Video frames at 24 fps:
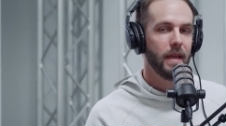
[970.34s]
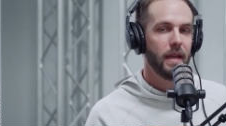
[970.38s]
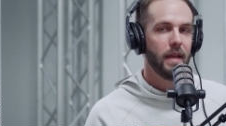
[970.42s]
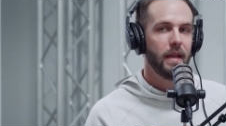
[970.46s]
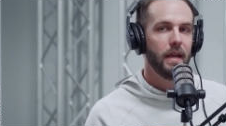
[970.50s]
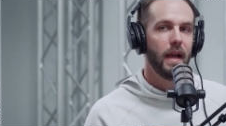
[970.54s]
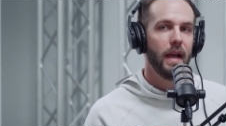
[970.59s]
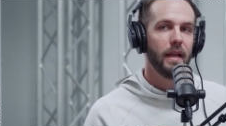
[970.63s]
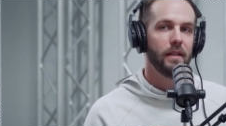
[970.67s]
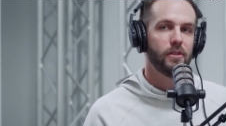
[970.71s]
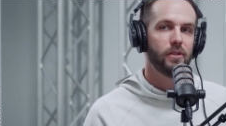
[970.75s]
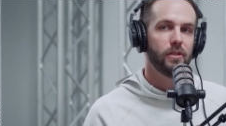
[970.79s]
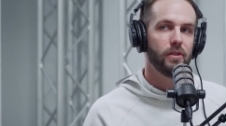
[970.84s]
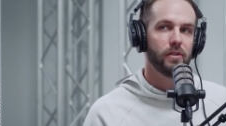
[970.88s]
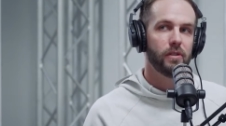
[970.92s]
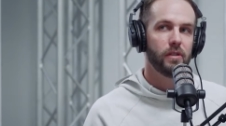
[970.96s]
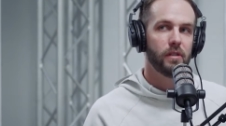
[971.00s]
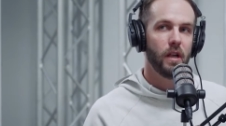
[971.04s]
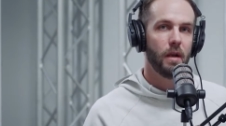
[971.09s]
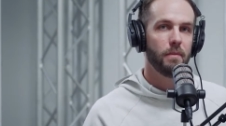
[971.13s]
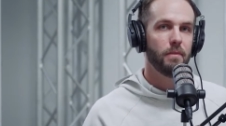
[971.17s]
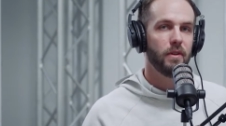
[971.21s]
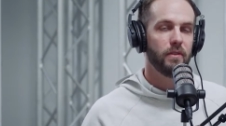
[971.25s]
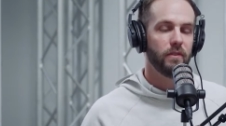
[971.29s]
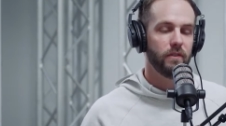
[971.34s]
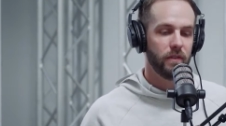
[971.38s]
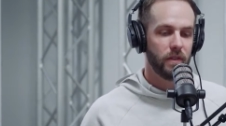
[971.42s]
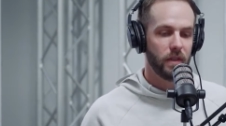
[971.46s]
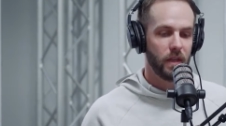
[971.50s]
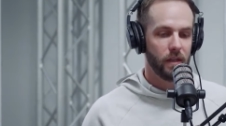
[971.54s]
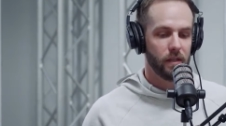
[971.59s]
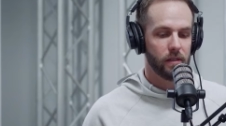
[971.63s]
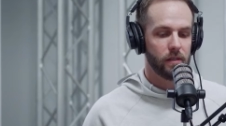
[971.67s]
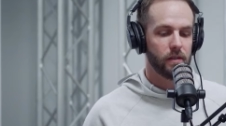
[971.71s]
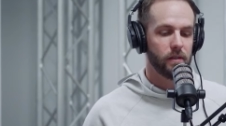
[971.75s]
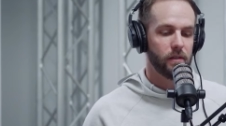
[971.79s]
And so some of
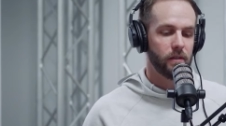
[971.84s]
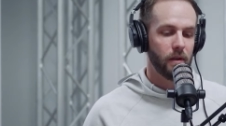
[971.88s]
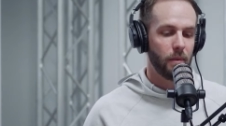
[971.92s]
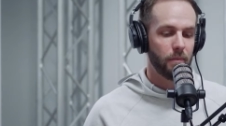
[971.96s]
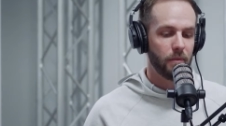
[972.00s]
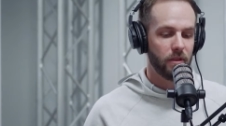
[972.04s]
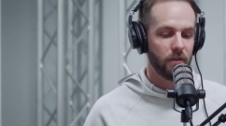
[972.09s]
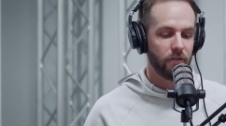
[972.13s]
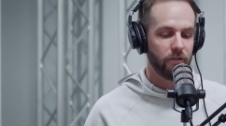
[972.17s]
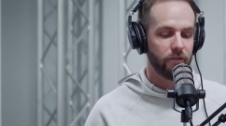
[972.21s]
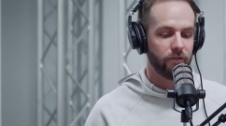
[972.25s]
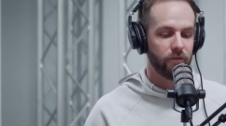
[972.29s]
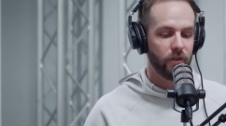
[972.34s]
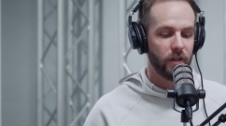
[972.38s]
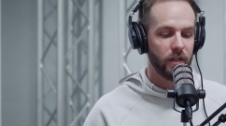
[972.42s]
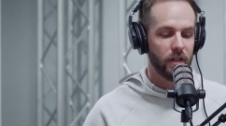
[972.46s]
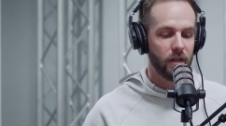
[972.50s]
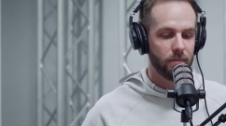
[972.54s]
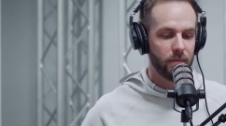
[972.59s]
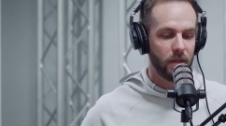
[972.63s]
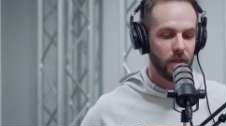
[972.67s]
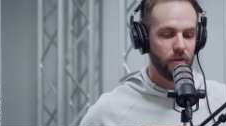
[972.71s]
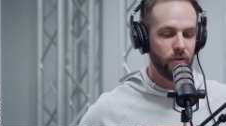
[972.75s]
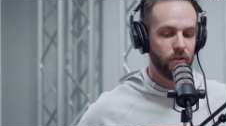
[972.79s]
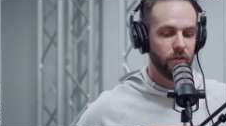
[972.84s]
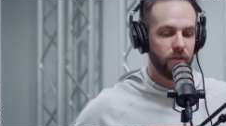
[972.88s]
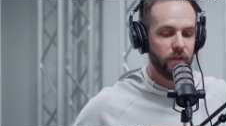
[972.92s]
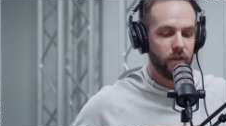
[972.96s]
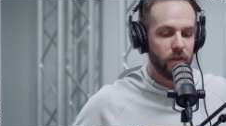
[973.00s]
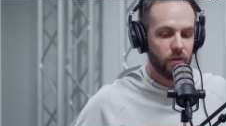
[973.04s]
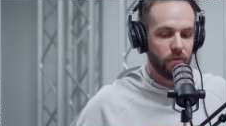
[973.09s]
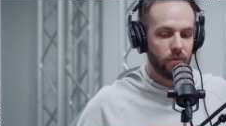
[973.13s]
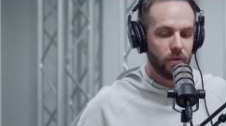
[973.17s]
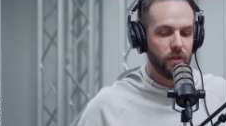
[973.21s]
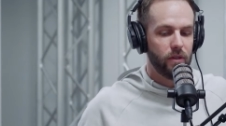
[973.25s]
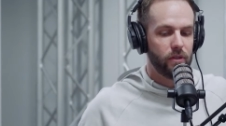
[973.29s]
this, some of the freedom that you
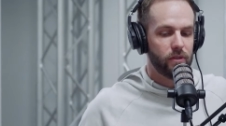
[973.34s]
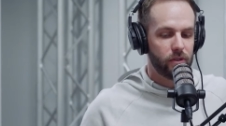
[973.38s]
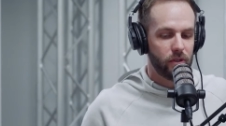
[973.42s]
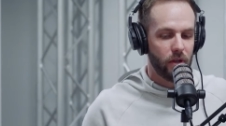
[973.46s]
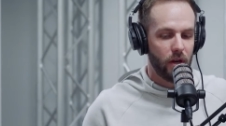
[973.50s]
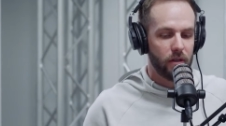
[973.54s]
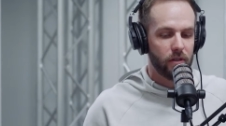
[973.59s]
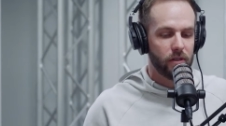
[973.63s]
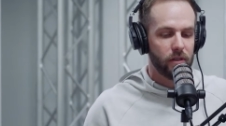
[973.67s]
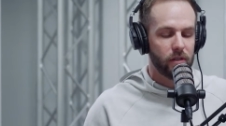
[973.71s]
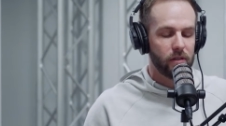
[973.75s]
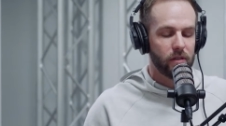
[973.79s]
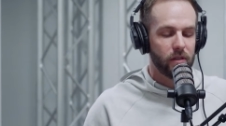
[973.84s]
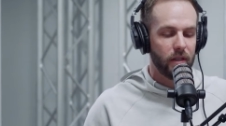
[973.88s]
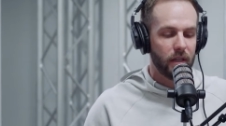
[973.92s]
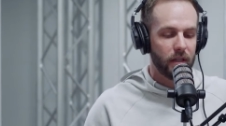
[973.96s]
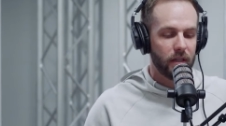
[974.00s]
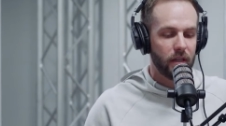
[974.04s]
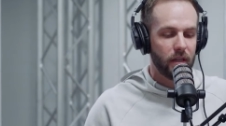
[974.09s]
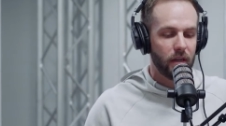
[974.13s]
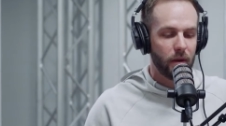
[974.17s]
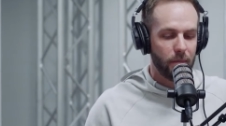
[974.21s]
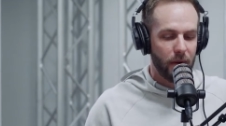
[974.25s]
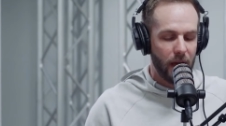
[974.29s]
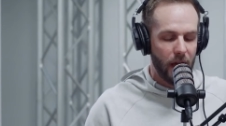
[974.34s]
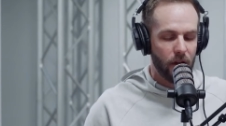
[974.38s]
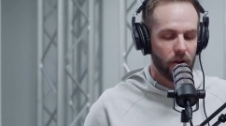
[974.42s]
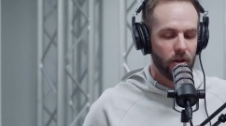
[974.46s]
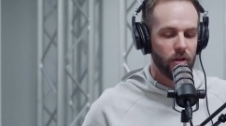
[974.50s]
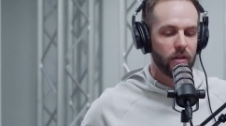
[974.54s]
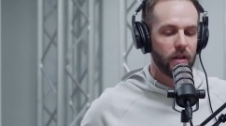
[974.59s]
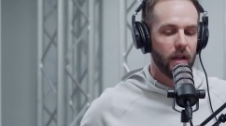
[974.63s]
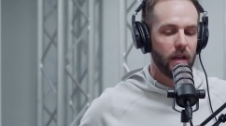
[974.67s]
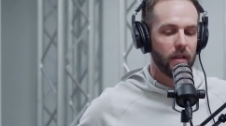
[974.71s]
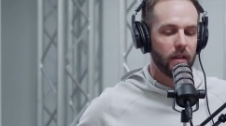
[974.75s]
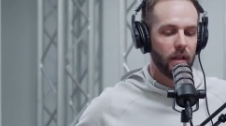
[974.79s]
feel when you start just thinking about,
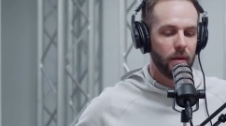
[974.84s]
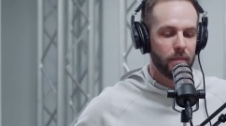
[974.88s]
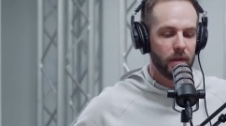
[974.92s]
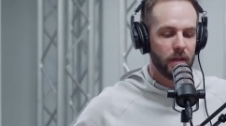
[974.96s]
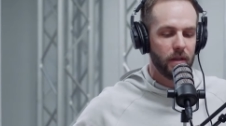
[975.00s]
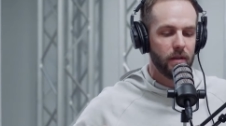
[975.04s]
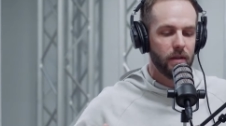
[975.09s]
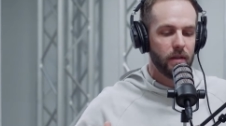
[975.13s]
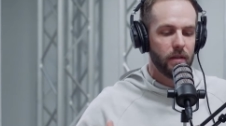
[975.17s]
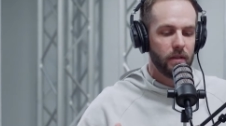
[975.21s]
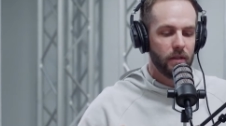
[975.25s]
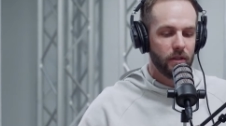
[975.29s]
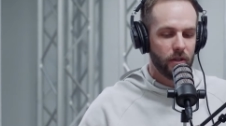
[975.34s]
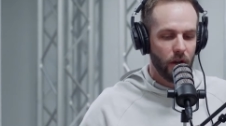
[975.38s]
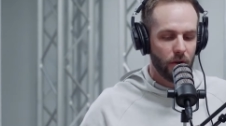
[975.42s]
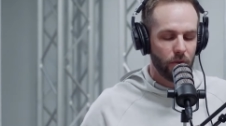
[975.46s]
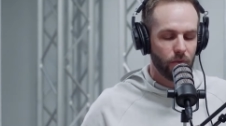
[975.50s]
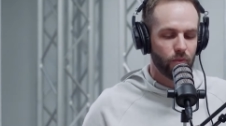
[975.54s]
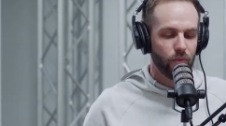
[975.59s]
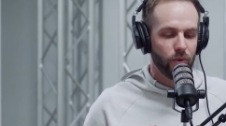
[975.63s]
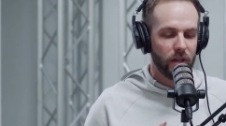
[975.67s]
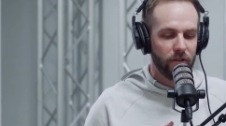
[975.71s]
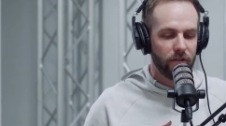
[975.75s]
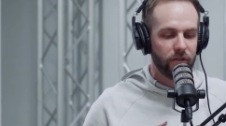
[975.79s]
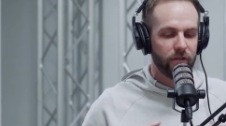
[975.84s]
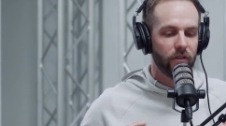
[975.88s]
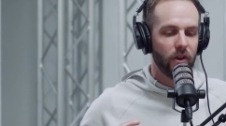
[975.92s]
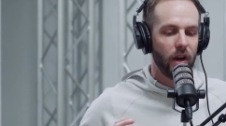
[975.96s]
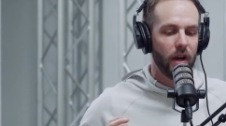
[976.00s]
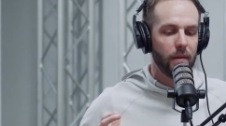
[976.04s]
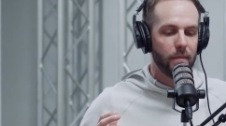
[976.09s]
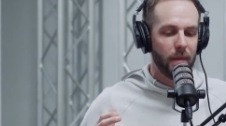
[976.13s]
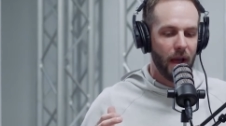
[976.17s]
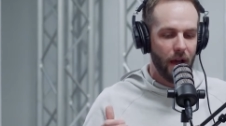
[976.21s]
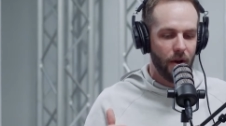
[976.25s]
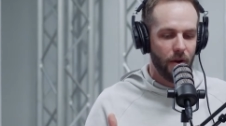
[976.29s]
okay, let me, you know,
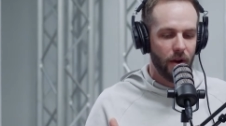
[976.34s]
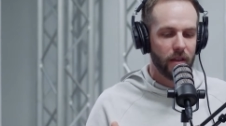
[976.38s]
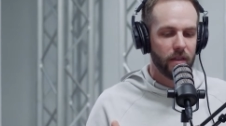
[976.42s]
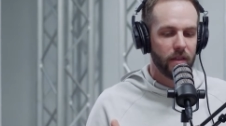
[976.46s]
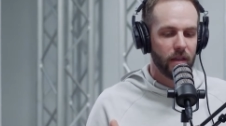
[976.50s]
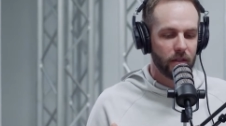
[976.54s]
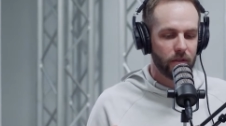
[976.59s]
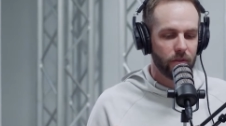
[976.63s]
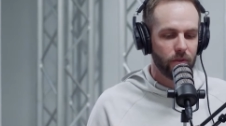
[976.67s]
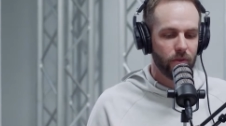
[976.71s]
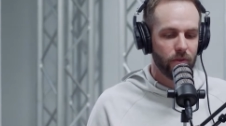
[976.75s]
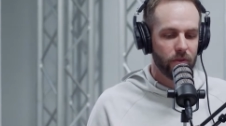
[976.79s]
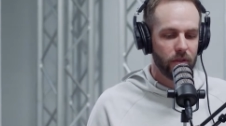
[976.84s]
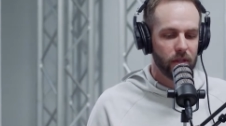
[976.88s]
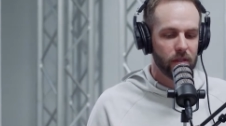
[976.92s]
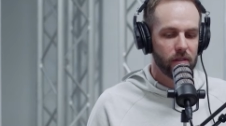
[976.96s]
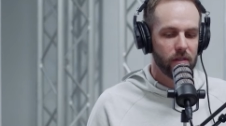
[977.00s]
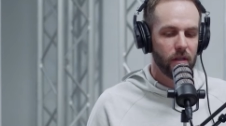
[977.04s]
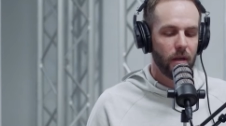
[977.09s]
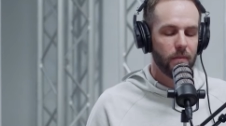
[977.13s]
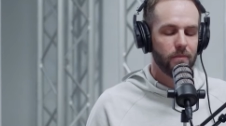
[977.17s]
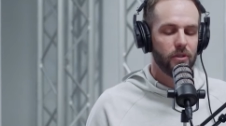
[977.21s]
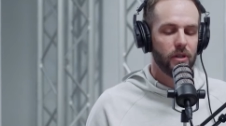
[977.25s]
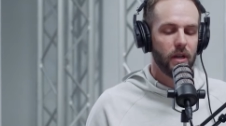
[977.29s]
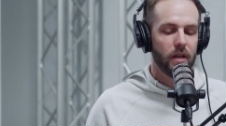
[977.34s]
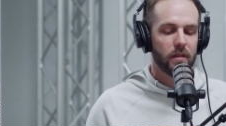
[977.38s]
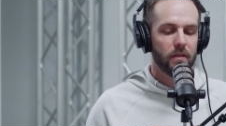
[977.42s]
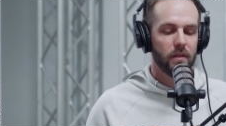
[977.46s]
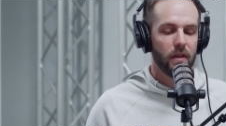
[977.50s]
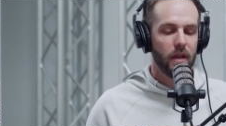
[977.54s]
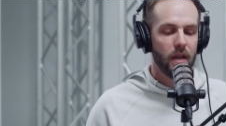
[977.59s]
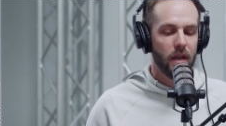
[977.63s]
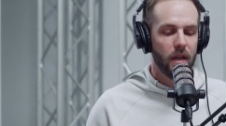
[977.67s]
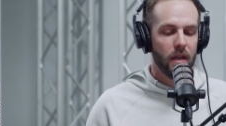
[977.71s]
reframe how I think through this subject